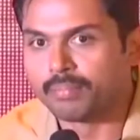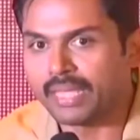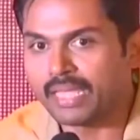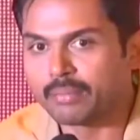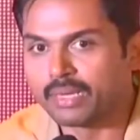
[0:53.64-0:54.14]

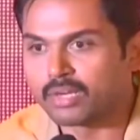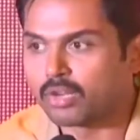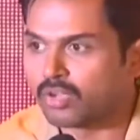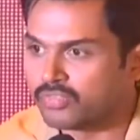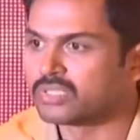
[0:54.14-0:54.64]
Playing a
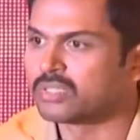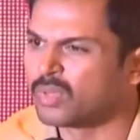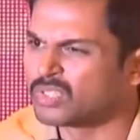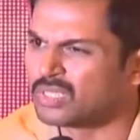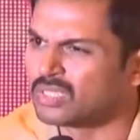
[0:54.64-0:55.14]
military officer
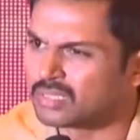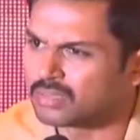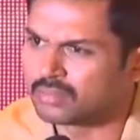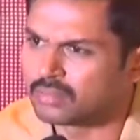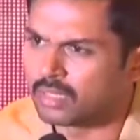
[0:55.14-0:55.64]
wasn't
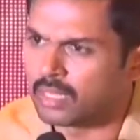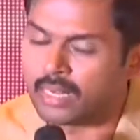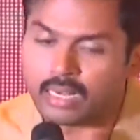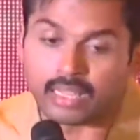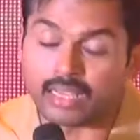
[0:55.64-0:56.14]

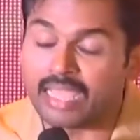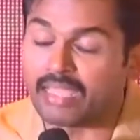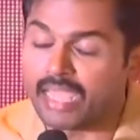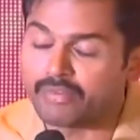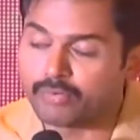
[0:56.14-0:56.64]
like an
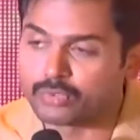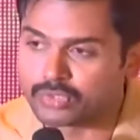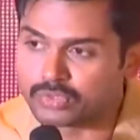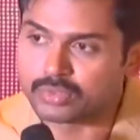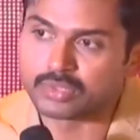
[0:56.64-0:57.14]
Air Force